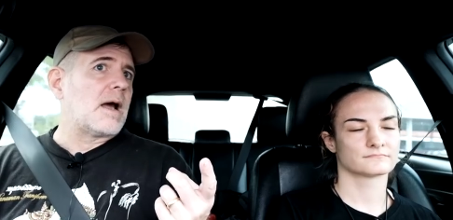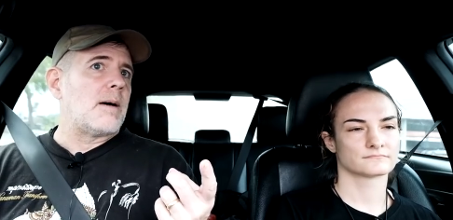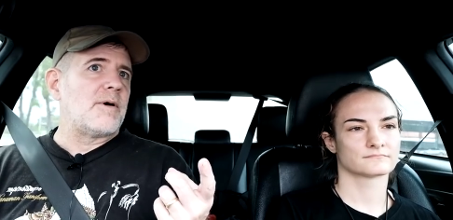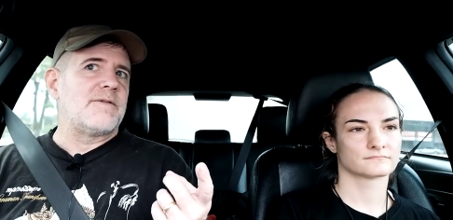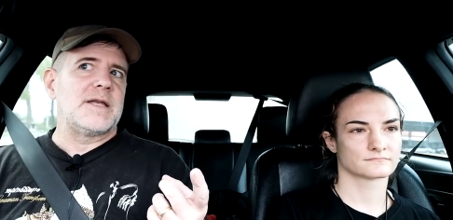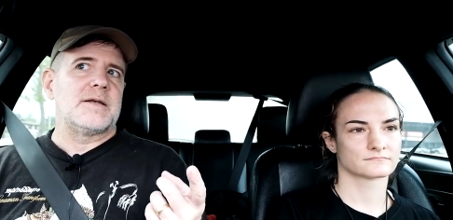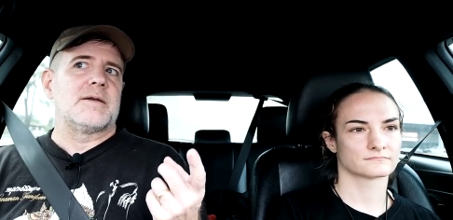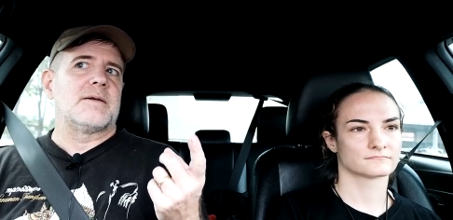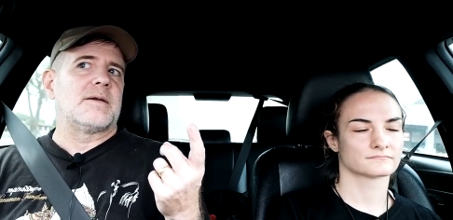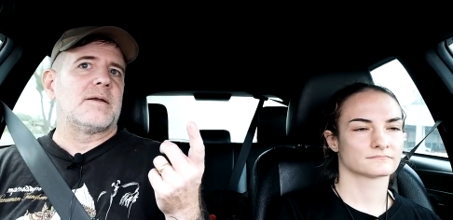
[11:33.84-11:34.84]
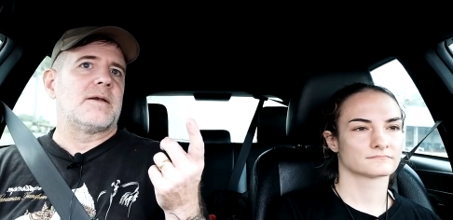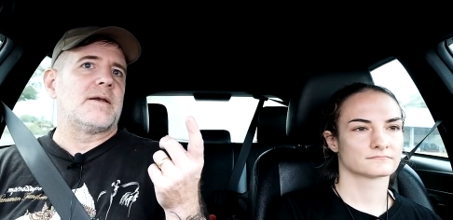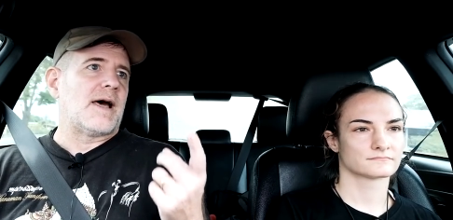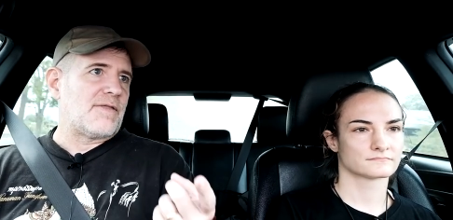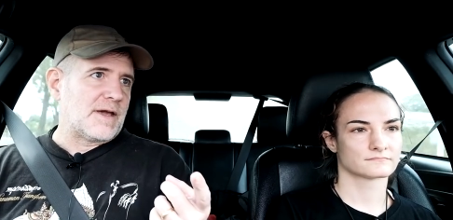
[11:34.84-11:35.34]
Speaker 1: come of it?
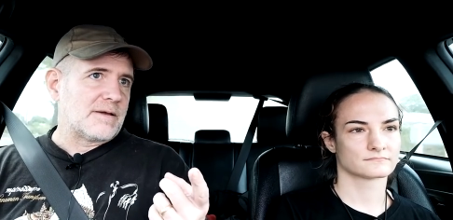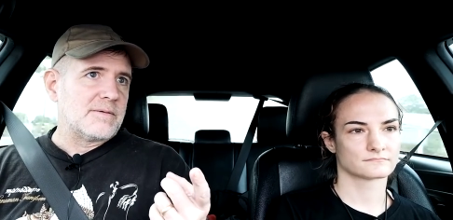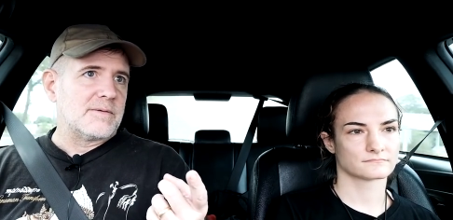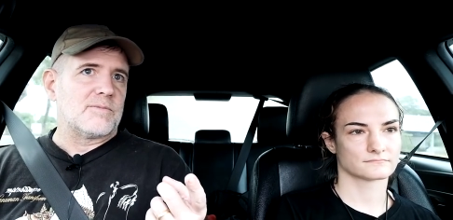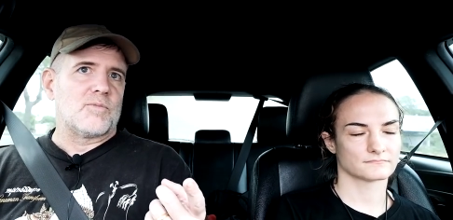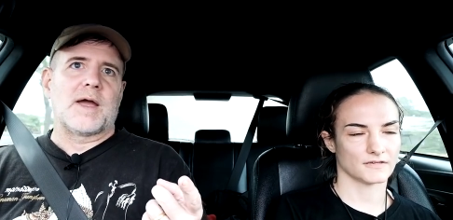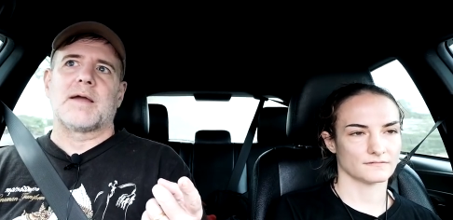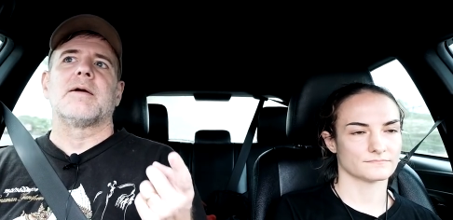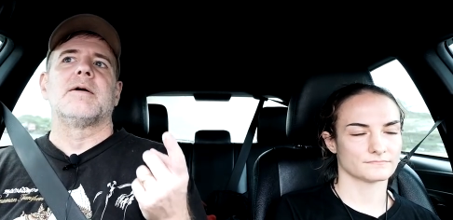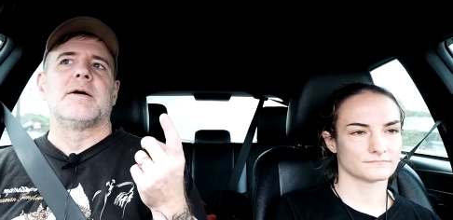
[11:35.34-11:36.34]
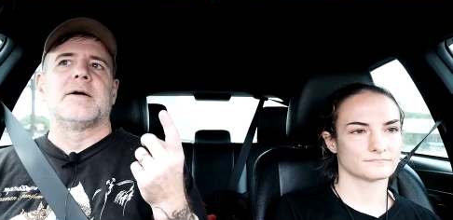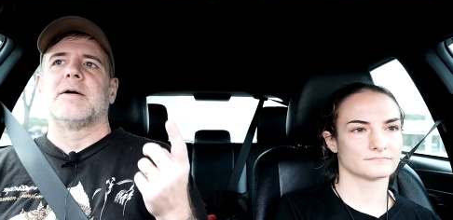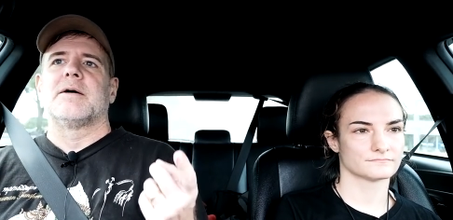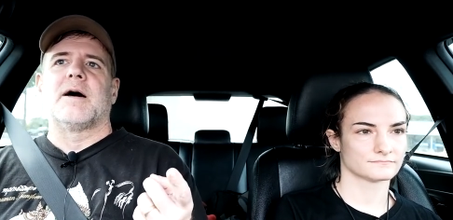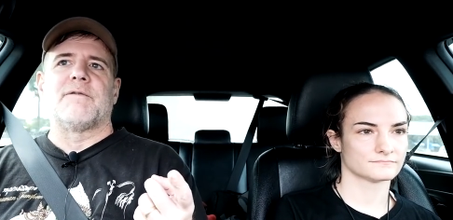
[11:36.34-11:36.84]
Nothing. Like
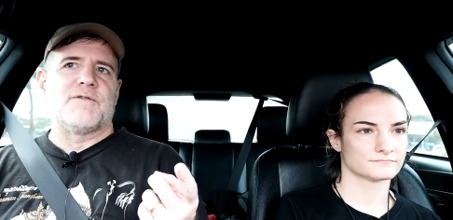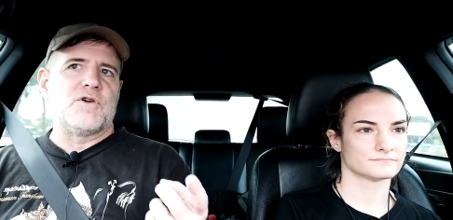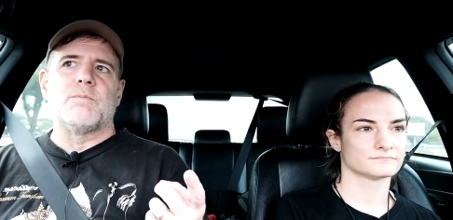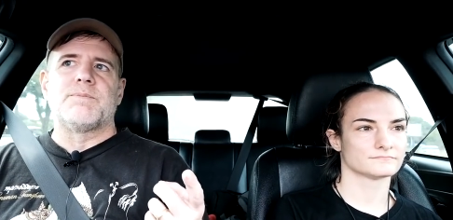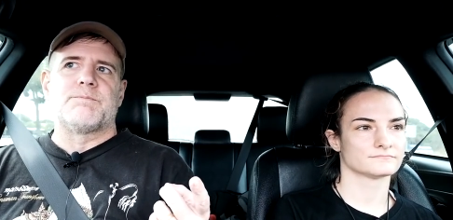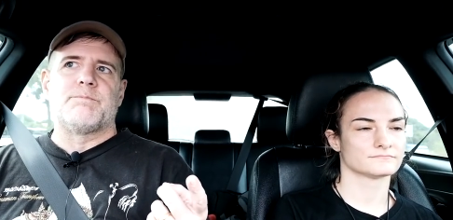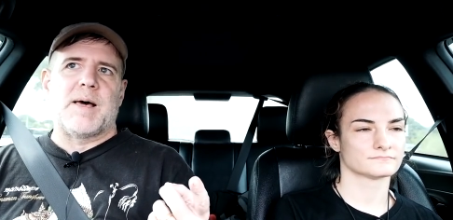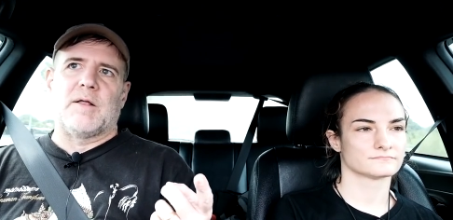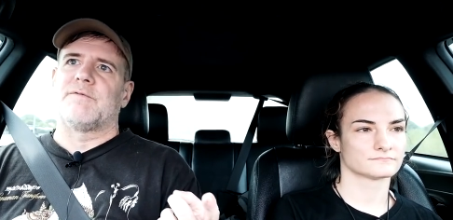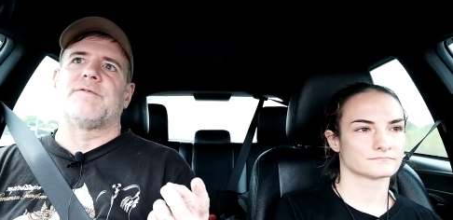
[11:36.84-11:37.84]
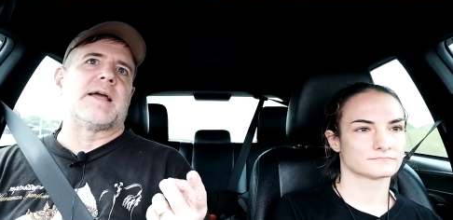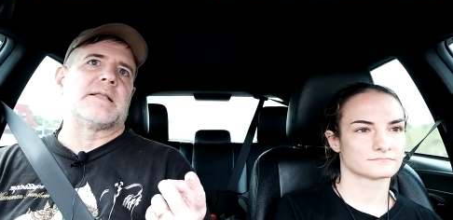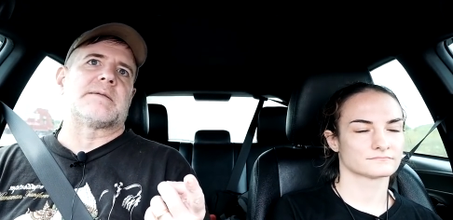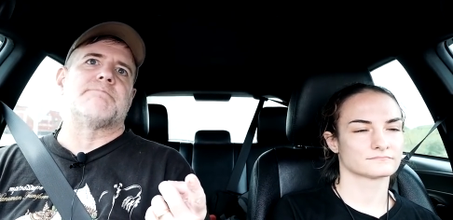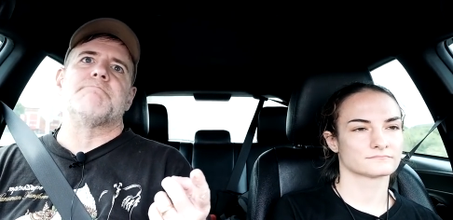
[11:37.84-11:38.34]
a few belt fights,